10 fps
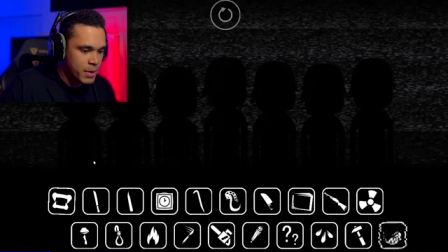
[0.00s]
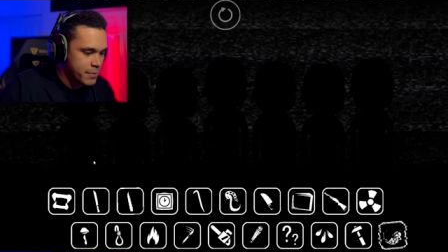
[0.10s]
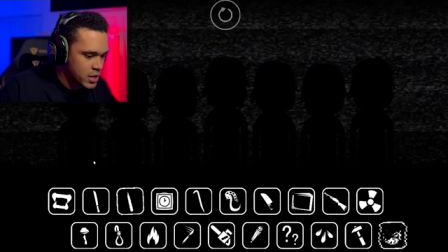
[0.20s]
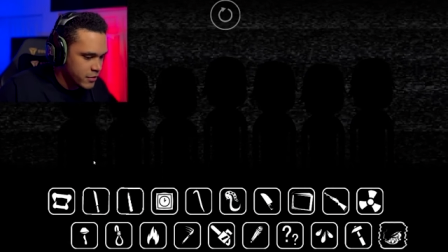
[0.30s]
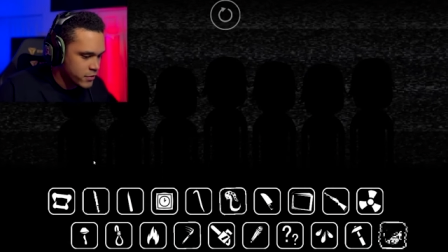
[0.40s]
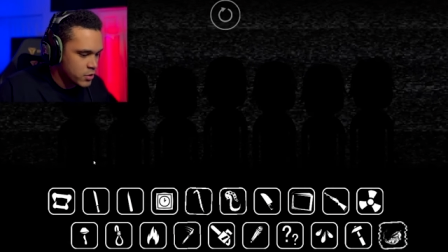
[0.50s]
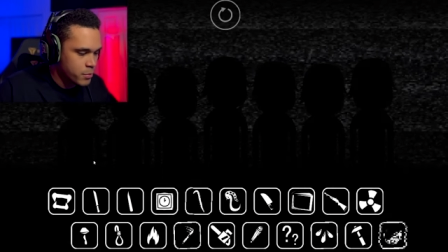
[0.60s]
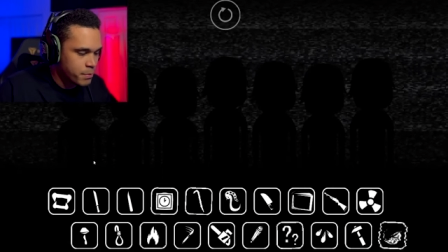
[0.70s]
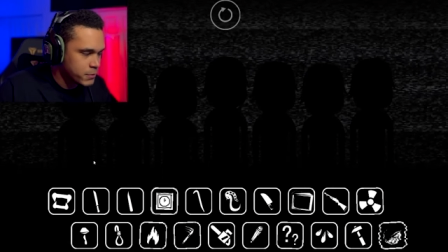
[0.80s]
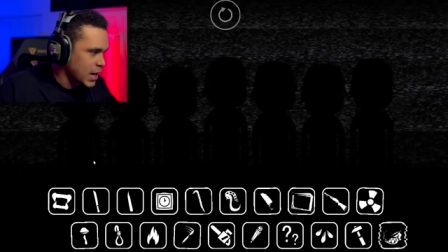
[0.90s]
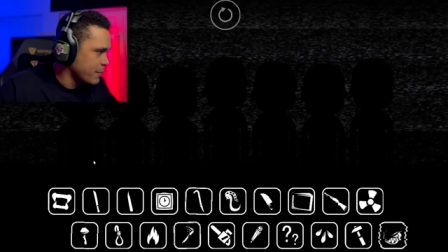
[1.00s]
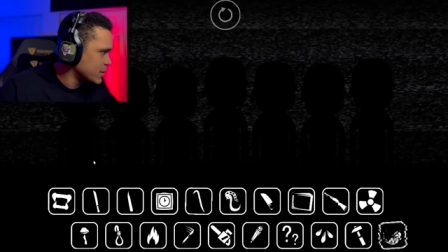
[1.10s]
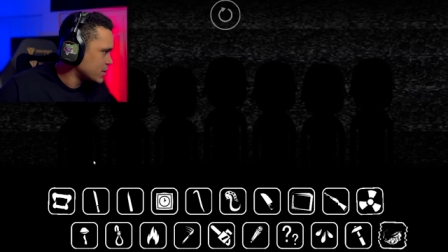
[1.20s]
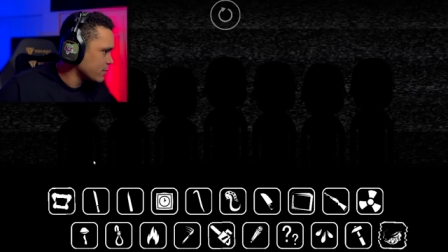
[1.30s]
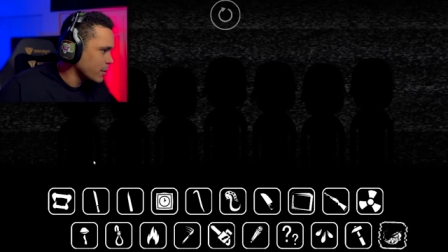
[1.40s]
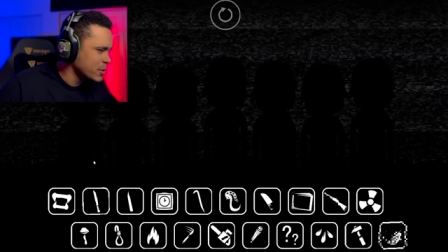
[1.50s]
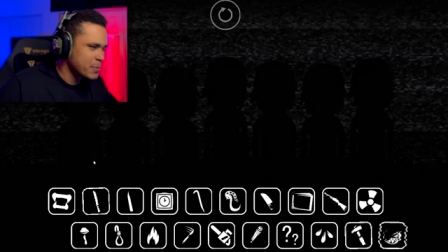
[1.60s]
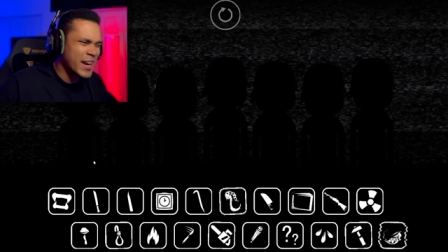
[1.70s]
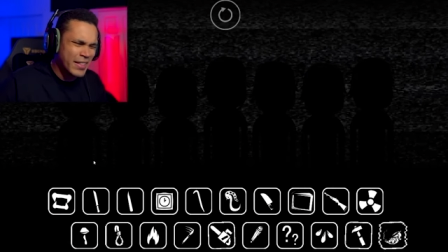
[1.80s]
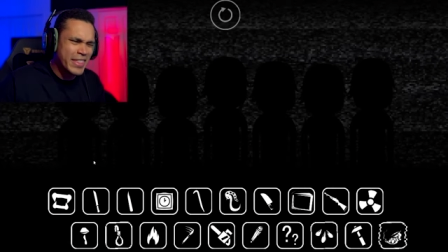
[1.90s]
Maybe if you type in some numbers,
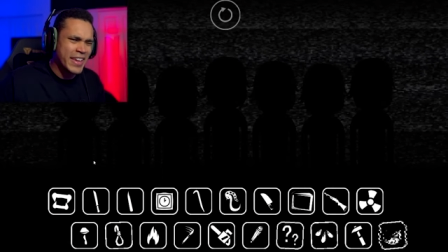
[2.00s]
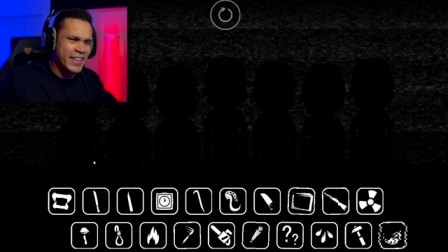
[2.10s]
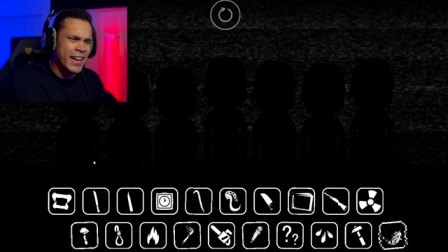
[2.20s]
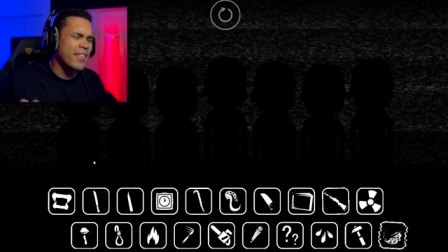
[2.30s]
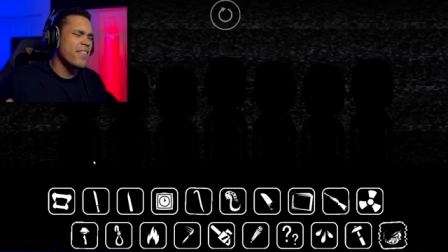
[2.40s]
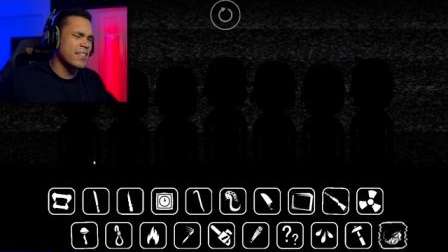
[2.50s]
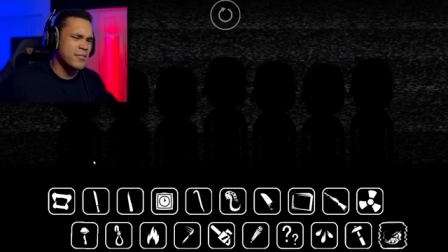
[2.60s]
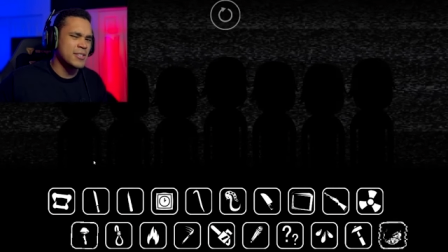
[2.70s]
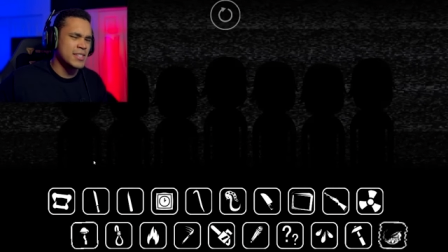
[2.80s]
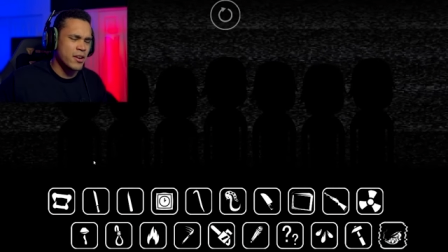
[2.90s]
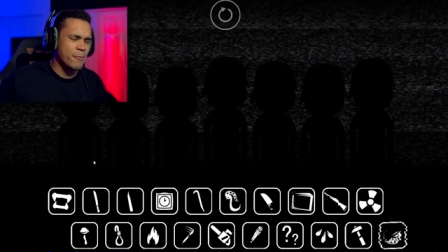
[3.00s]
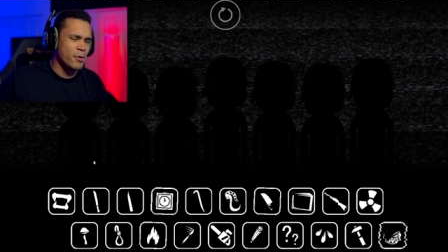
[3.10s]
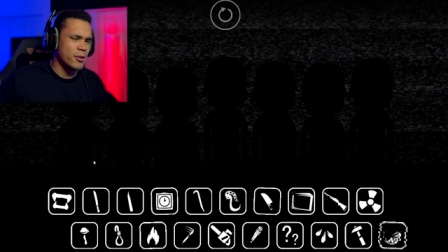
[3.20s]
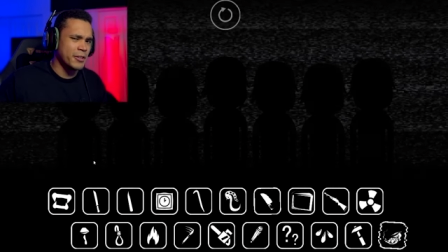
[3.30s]
but I don't think I don't think there's a secret polo in